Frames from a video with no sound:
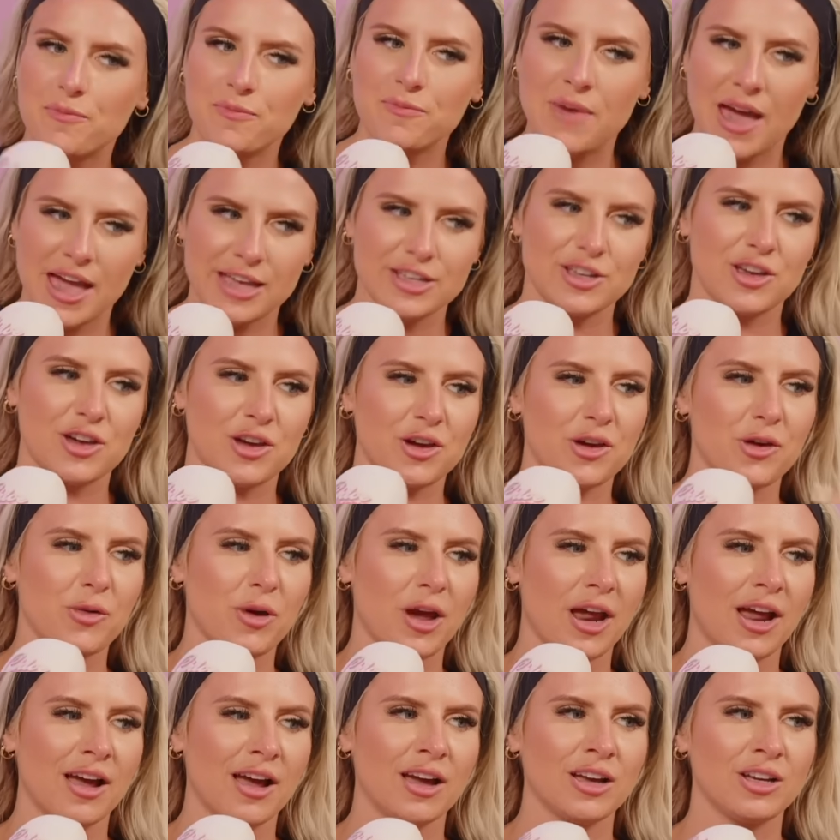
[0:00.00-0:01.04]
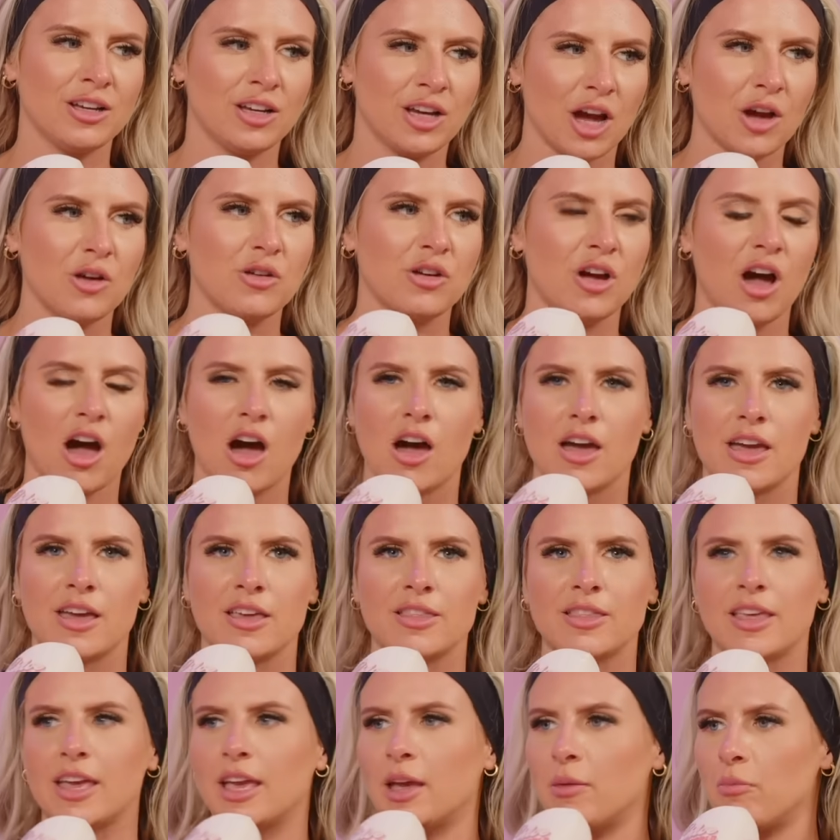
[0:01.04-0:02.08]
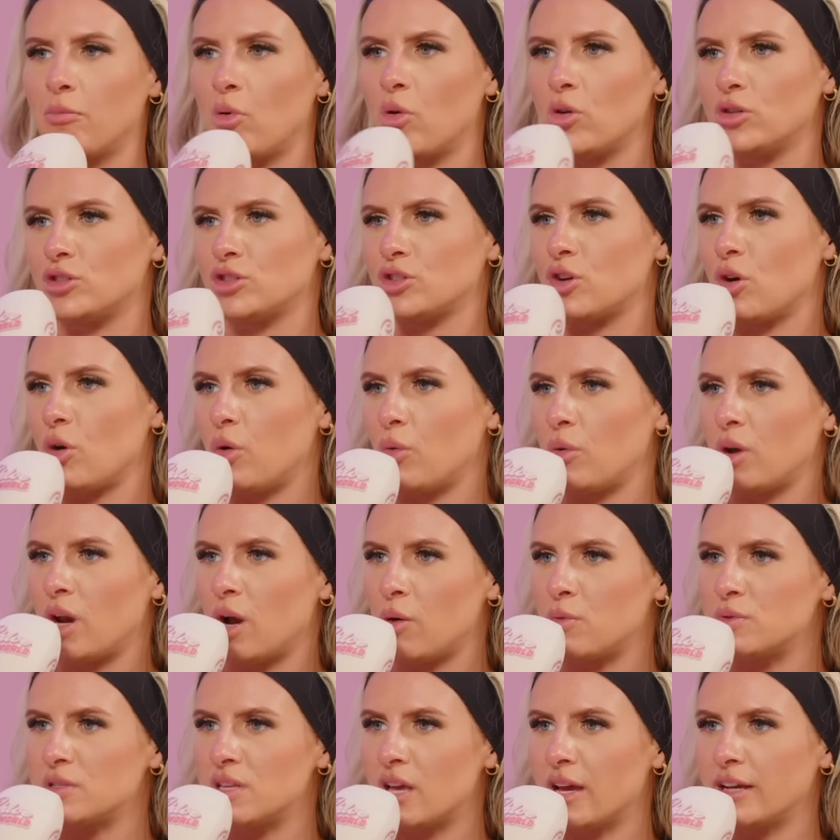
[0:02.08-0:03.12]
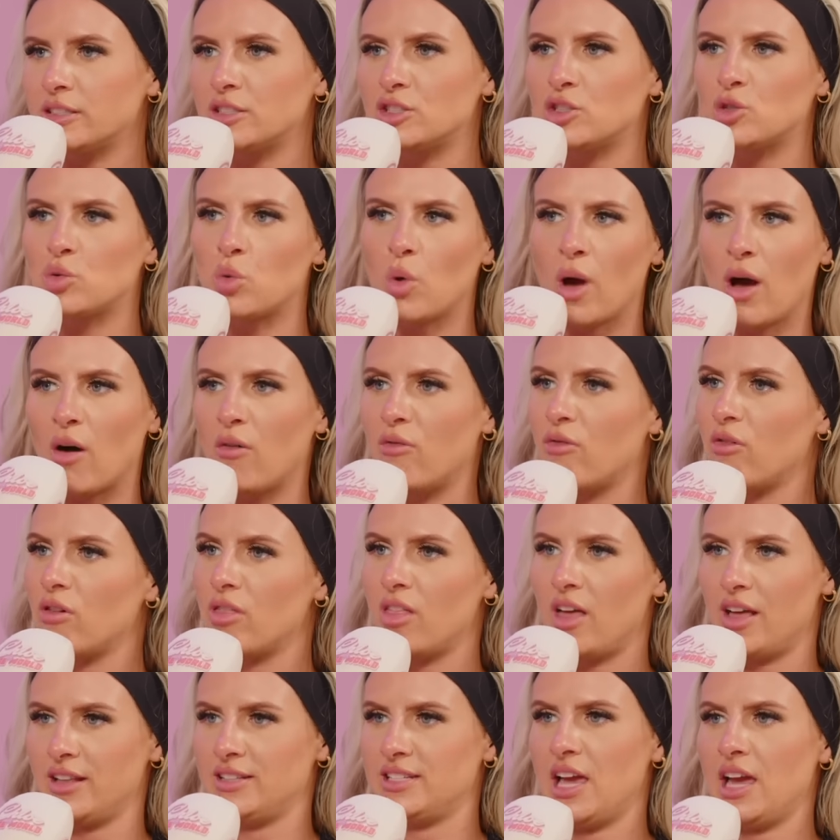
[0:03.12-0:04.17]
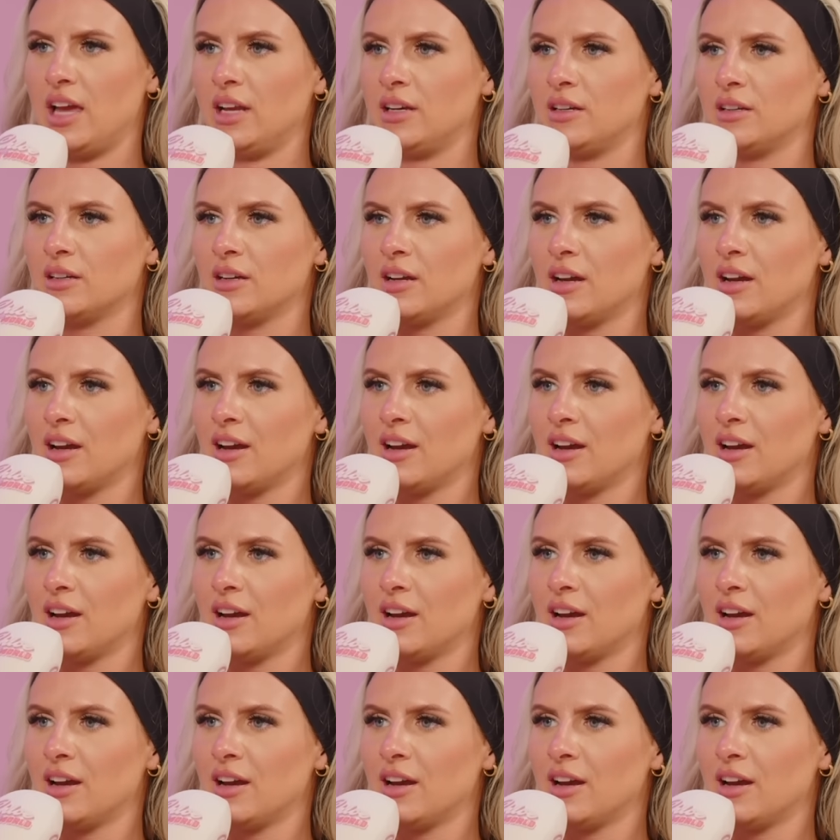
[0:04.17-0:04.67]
met you at a go-karting thing in Portugal when I was like 12 or 13.